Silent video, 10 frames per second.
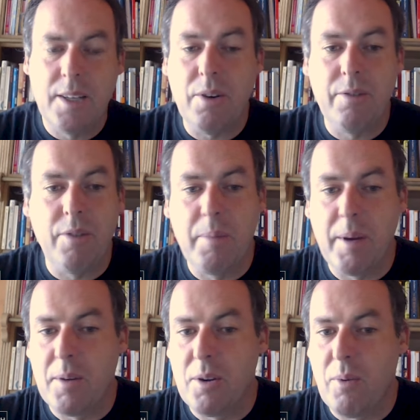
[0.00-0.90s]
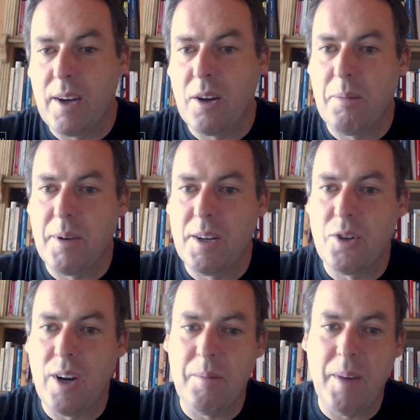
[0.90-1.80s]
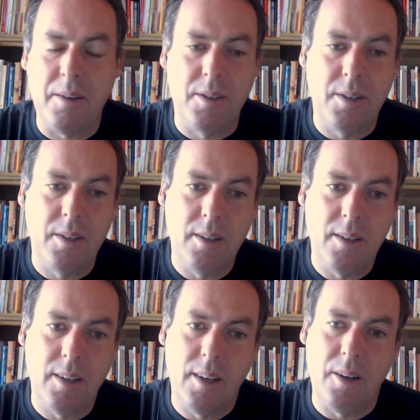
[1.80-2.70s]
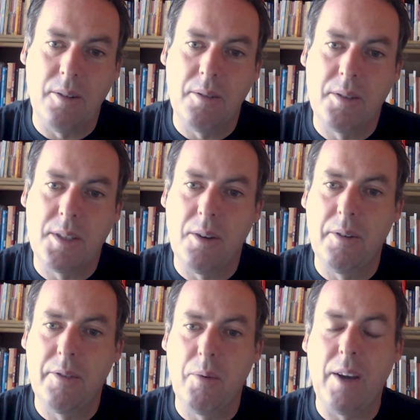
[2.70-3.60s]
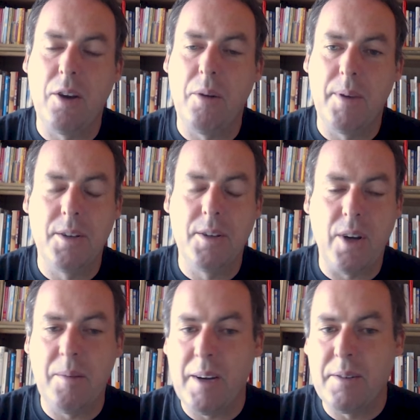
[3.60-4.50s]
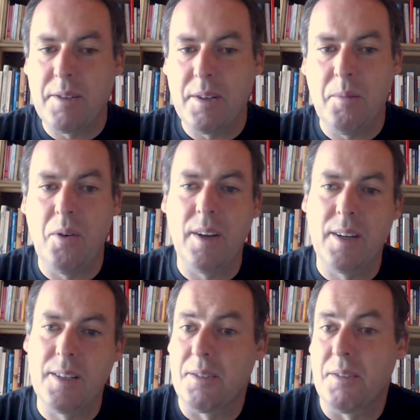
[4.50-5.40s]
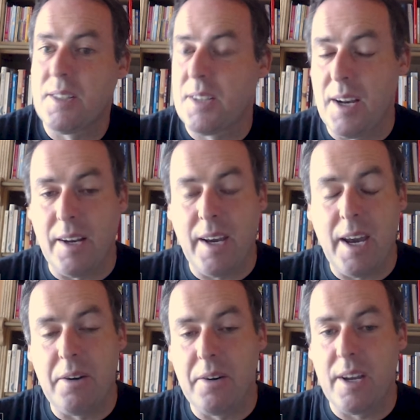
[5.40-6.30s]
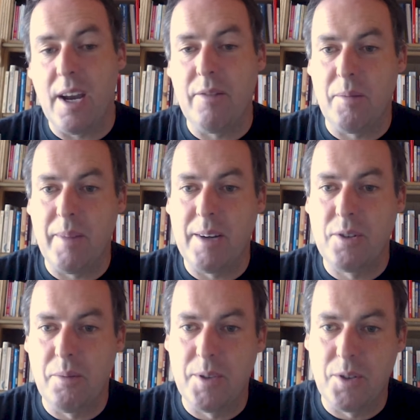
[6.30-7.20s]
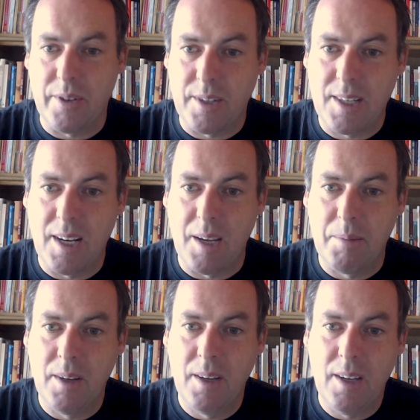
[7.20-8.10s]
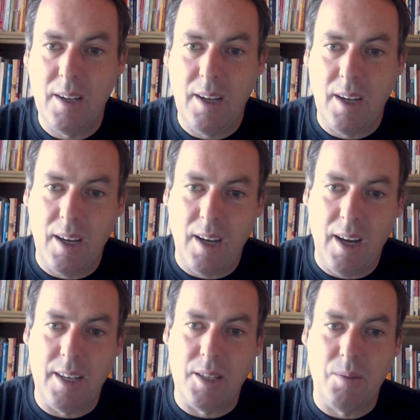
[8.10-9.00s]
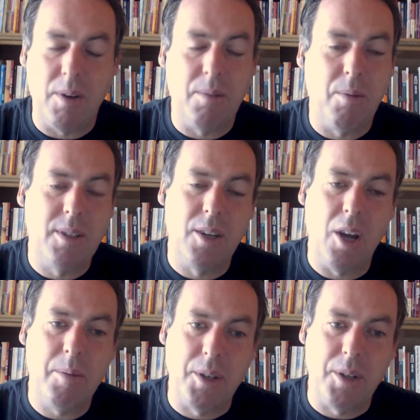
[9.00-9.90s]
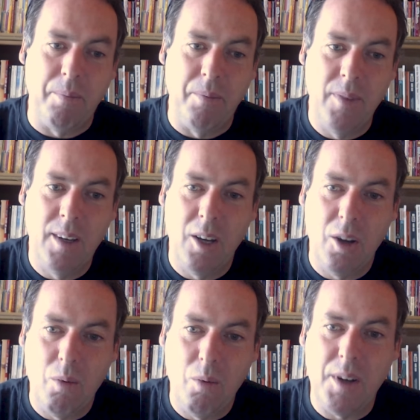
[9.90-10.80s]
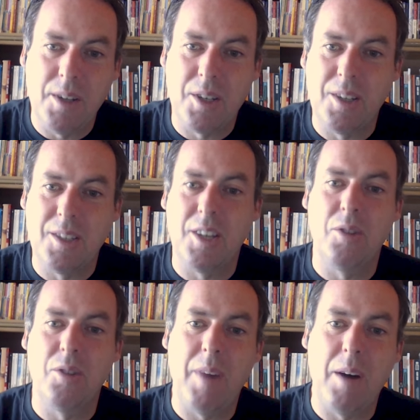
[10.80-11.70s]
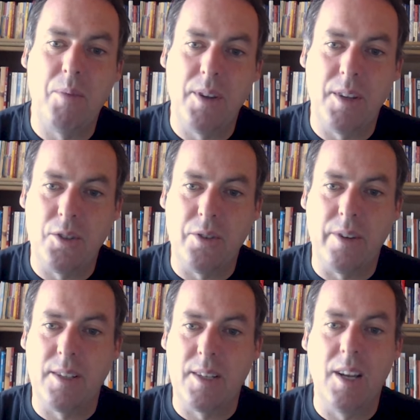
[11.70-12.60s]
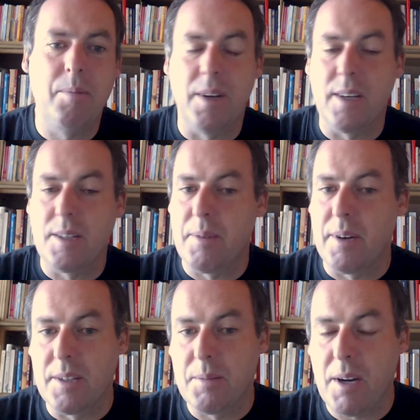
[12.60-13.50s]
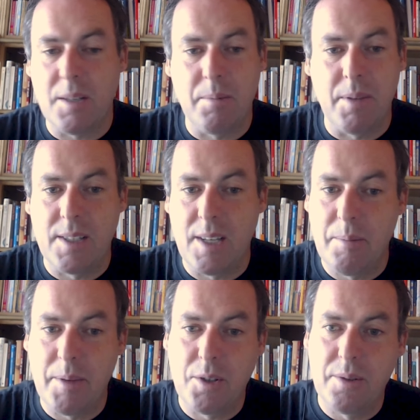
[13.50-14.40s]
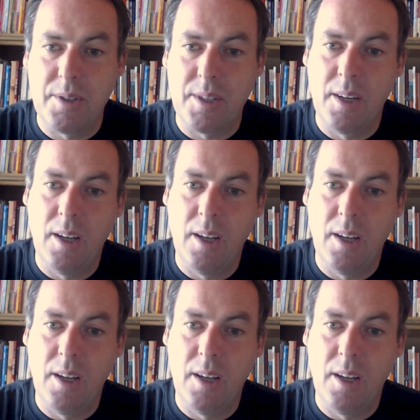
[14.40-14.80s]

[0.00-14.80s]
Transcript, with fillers: only for people who wake up at a dry mouth you know so if you wake up with a dry mouth in the morning it's it's an indicator that you have your mouth open during sleep and what what's the option one is to continue mouth breathing during sleep and experience possibly sleep issues